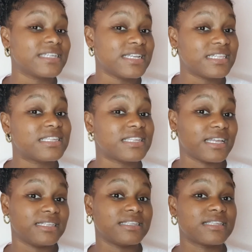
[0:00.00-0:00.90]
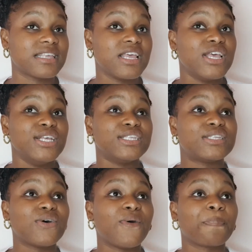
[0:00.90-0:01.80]
its sense.
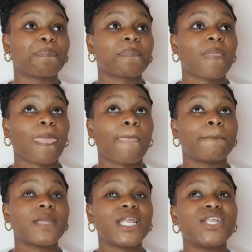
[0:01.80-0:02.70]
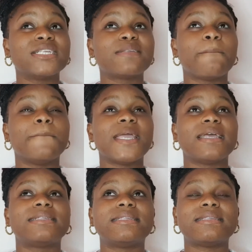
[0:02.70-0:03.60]
So it doesn't
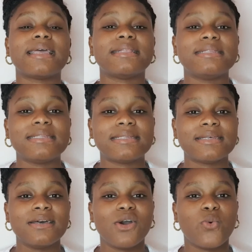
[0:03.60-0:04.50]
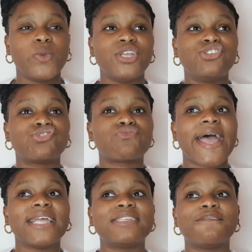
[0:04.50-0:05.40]
make sense we
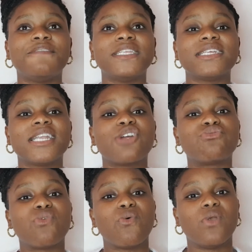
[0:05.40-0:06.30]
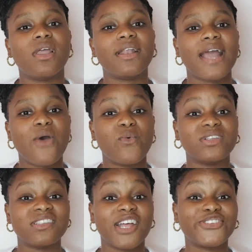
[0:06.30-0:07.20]
try to fit in a role that
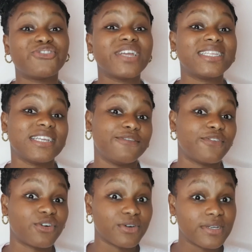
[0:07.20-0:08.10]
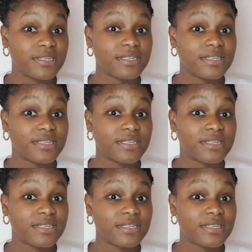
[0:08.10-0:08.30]
was not created for us.